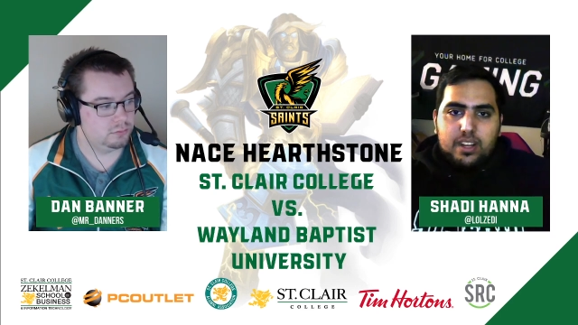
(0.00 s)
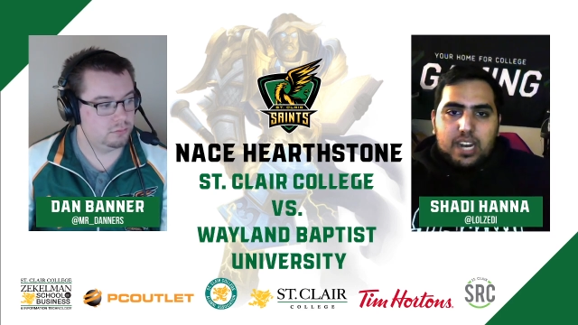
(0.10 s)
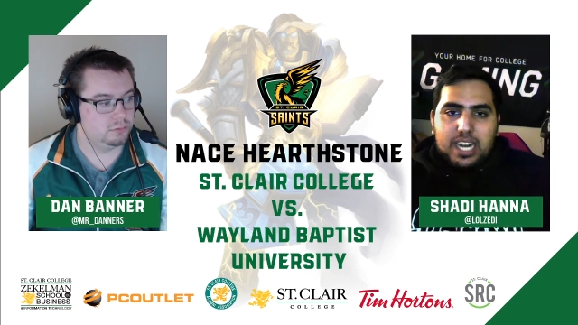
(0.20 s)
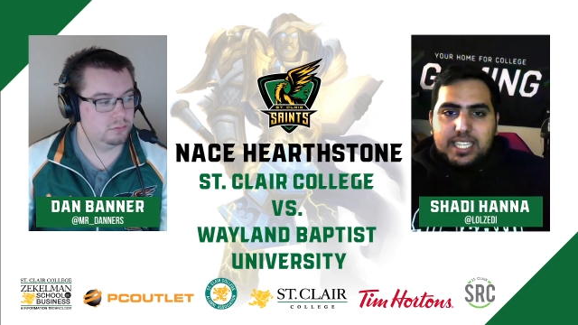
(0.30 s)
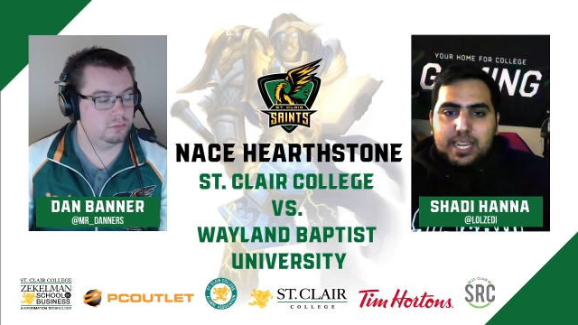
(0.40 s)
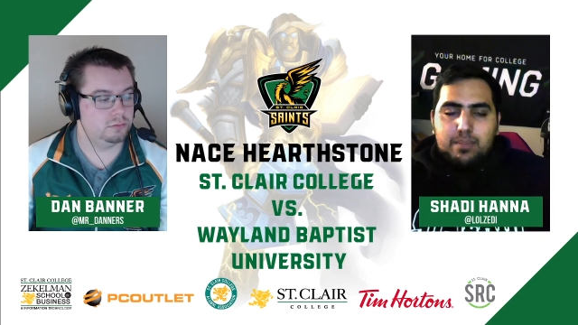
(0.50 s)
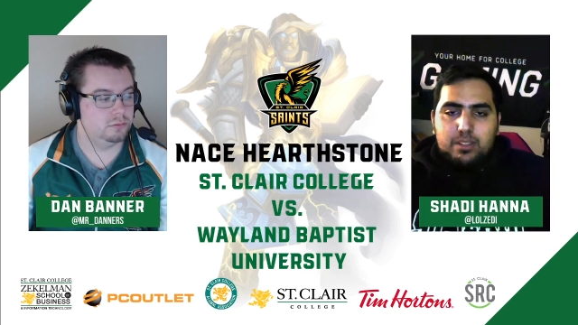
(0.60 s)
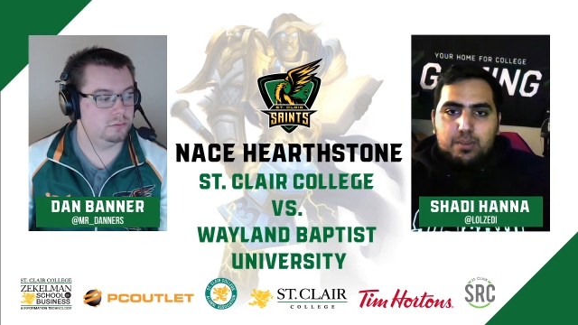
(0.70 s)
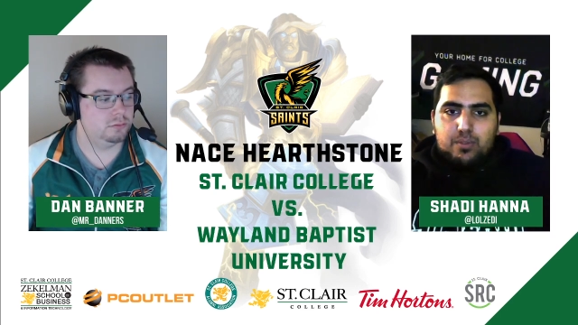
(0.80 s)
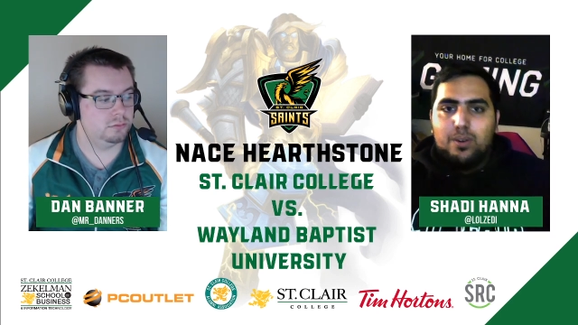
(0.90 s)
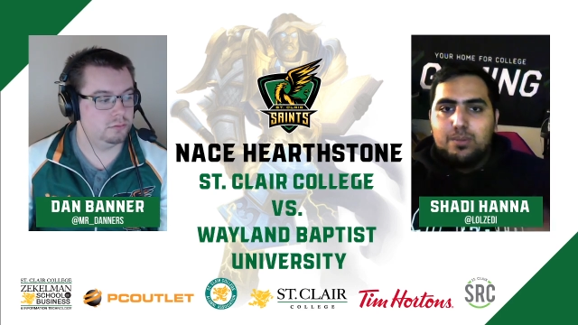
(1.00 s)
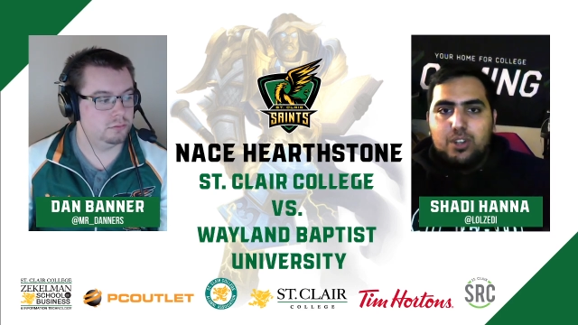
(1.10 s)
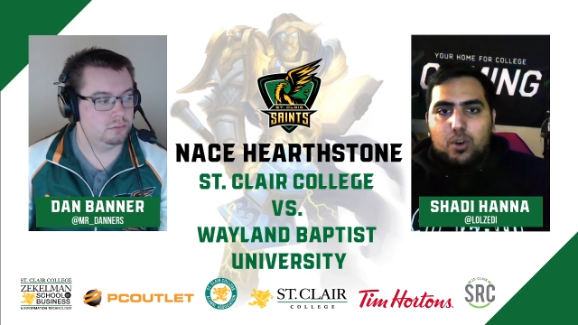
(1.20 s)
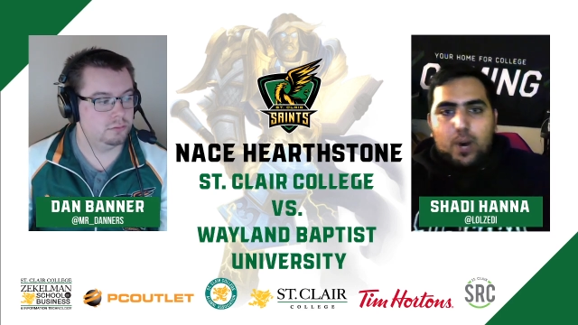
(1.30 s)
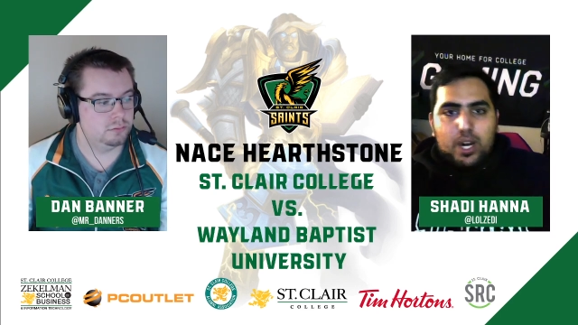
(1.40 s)
Speaker 1: a team that's performed so
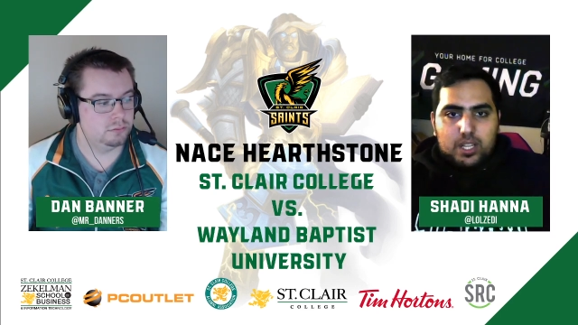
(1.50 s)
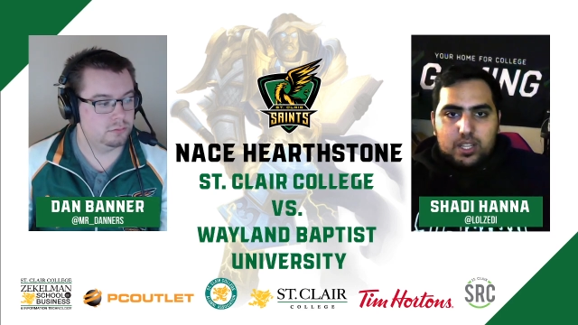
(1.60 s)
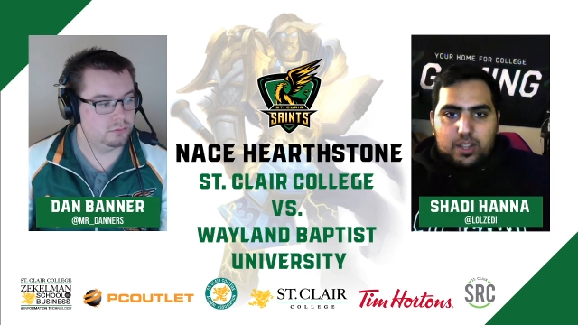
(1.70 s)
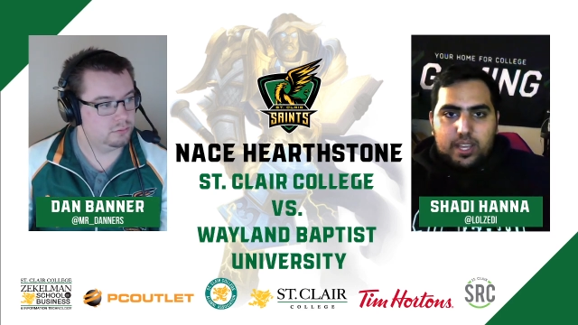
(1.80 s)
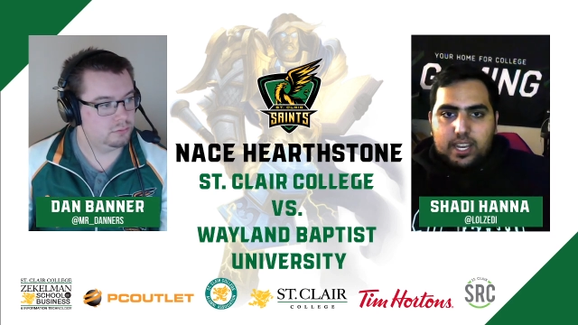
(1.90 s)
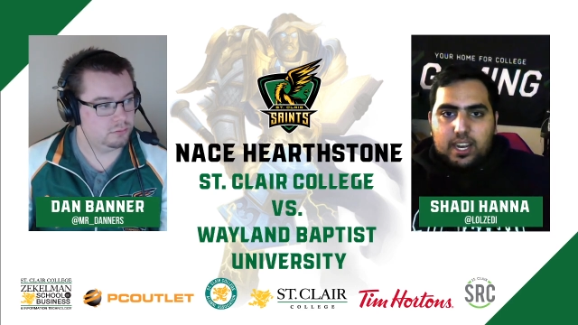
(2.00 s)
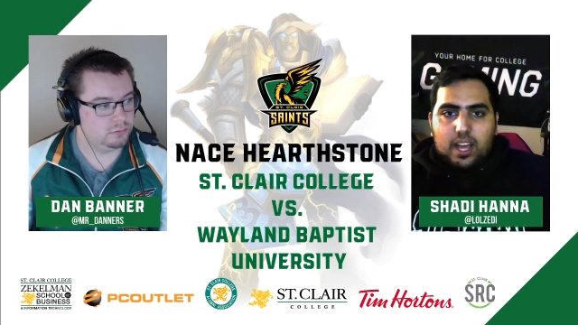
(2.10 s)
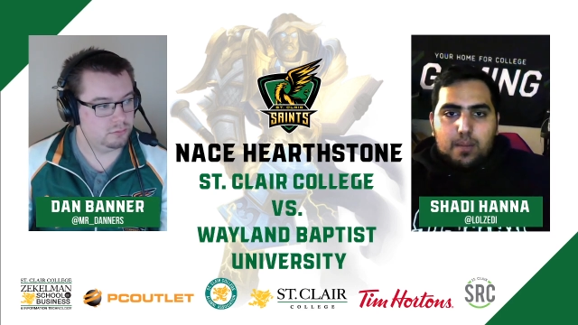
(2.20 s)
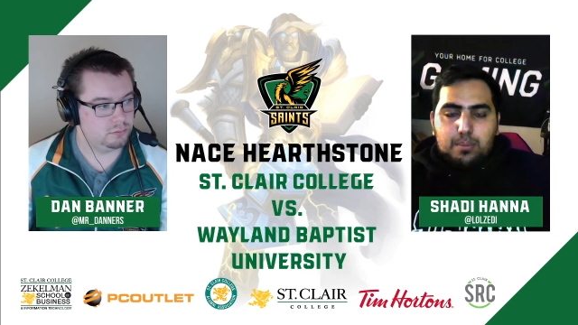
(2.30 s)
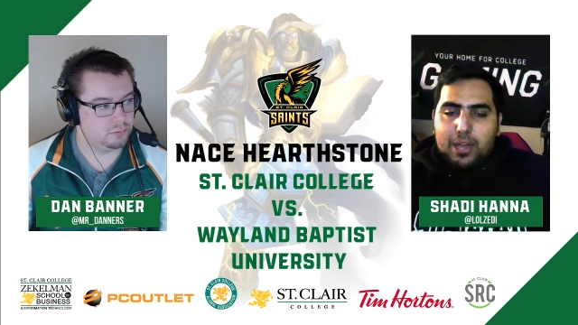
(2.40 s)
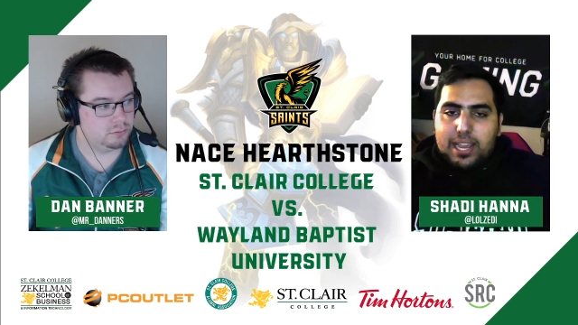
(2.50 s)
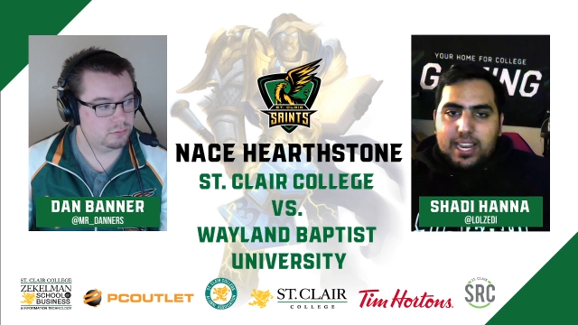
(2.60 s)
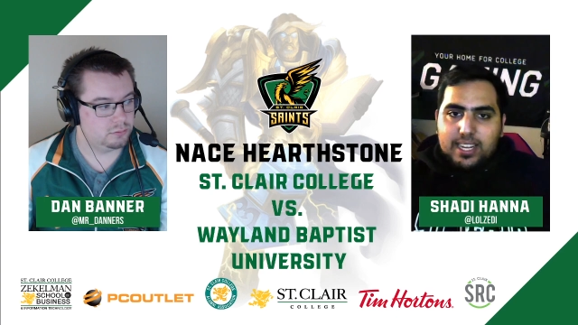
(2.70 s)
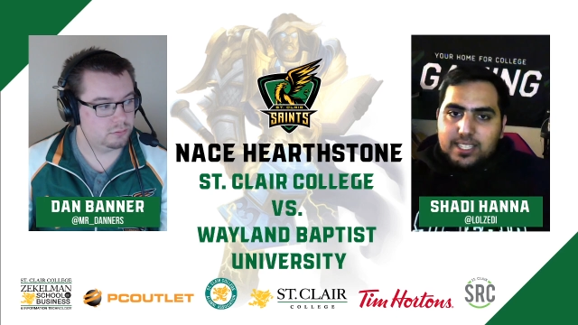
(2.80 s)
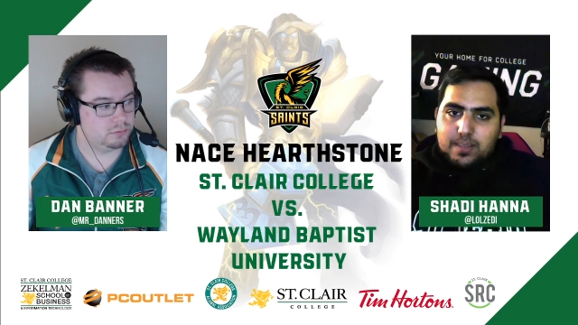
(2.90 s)
well in the league, playing
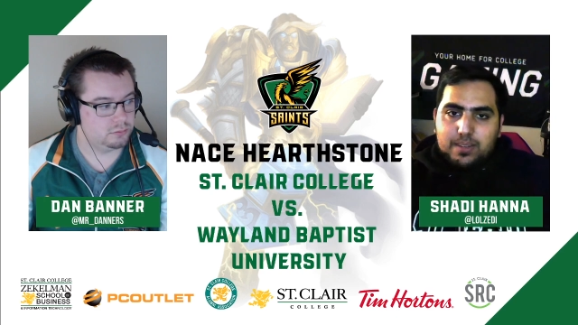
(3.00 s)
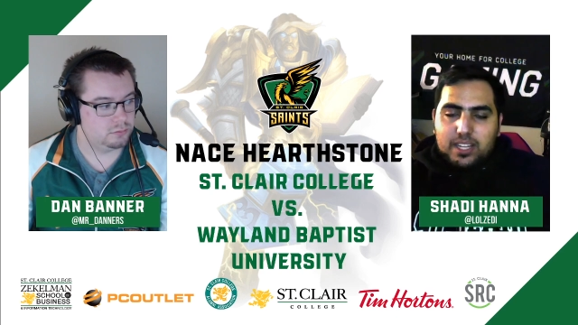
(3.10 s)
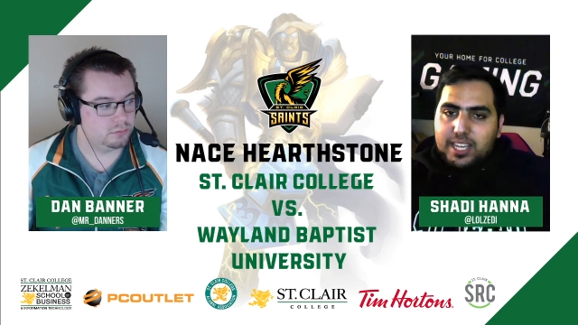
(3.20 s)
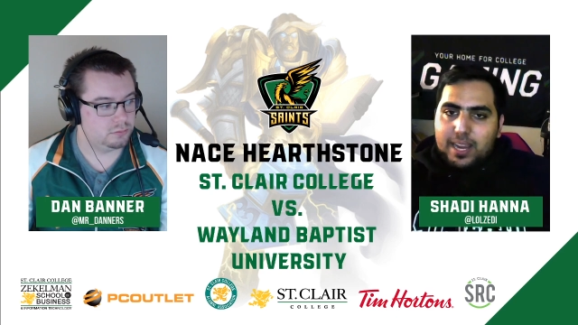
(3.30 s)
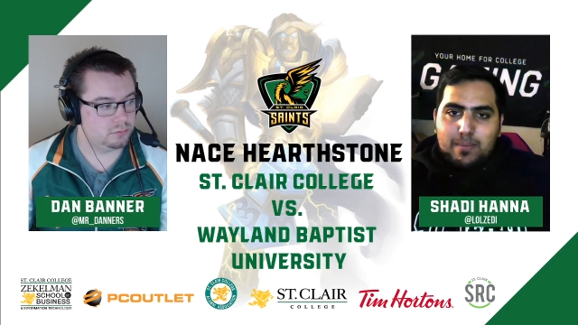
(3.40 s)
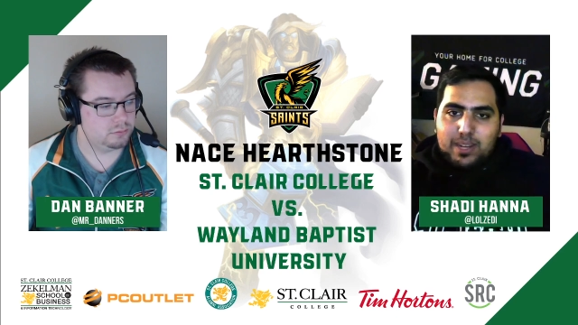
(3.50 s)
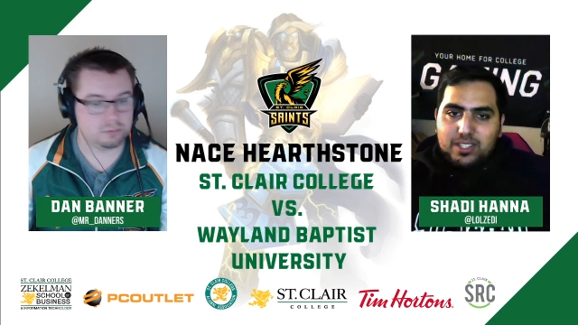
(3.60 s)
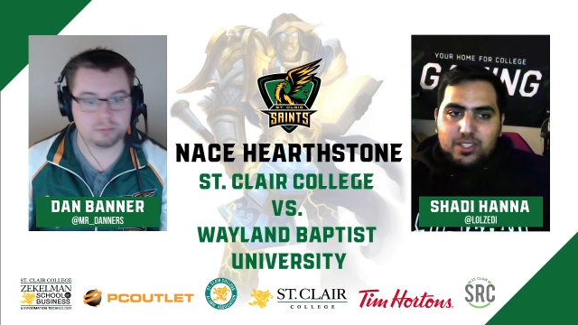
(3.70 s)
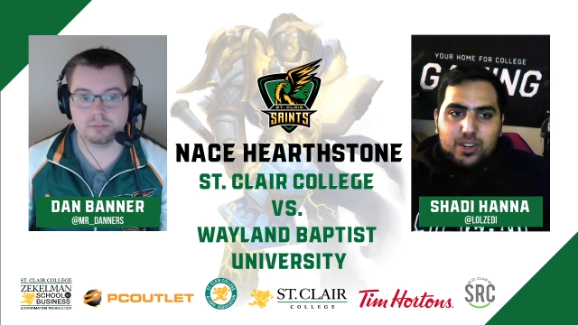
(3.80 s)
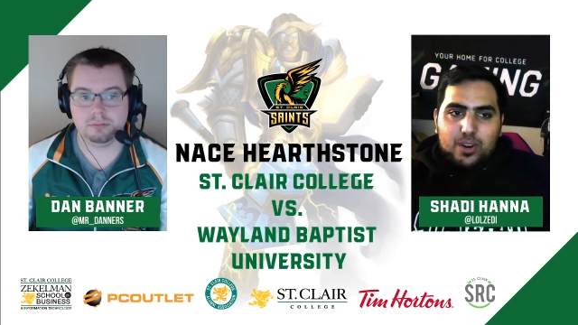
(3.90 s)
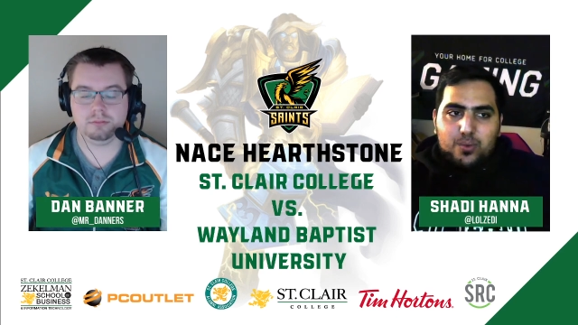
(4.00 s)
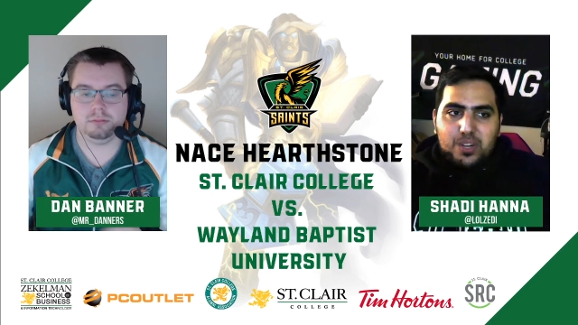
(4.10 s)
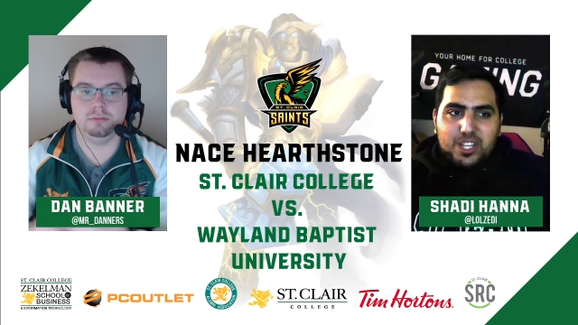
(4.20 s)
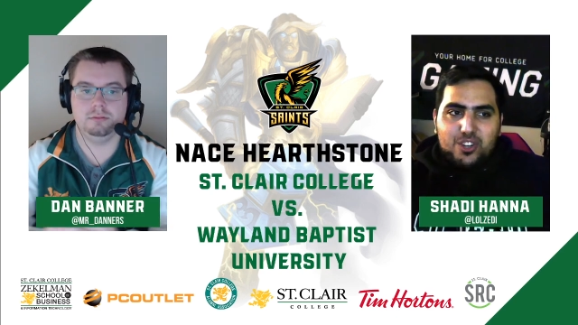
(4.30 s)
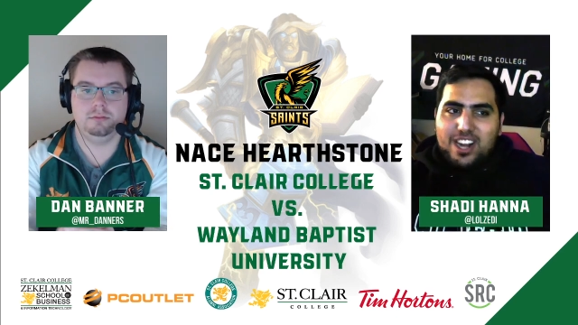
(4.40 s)
against a team that's, you know,
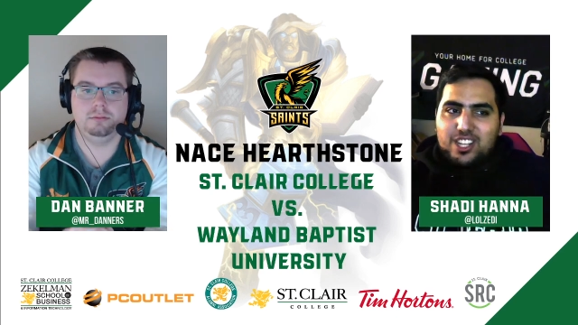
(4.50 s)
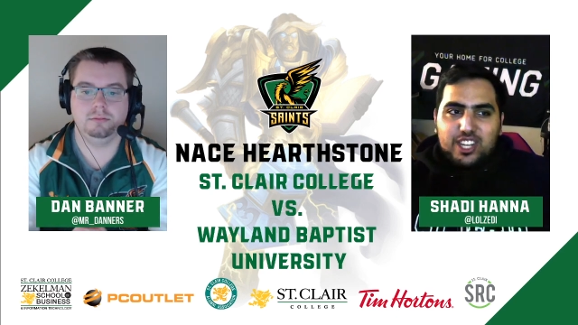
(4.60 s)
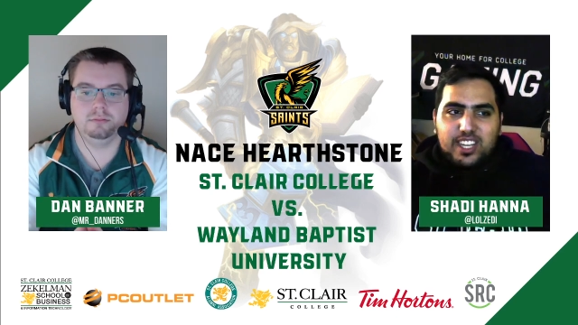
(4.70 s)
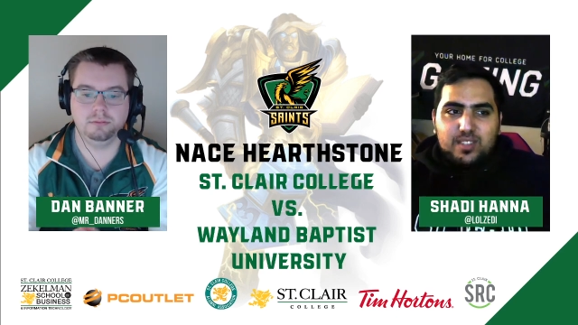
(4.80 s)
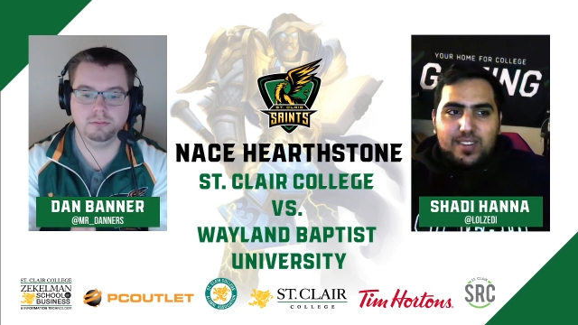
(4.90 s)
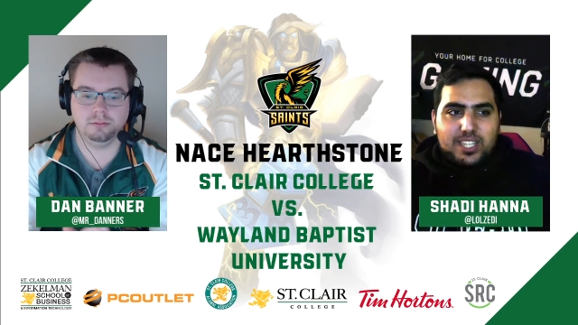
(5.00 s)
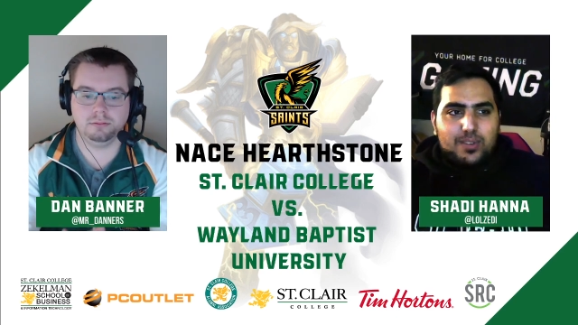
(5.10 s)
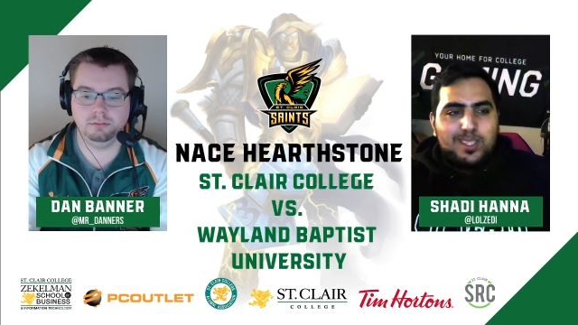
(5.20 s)
really trying to cheese victories.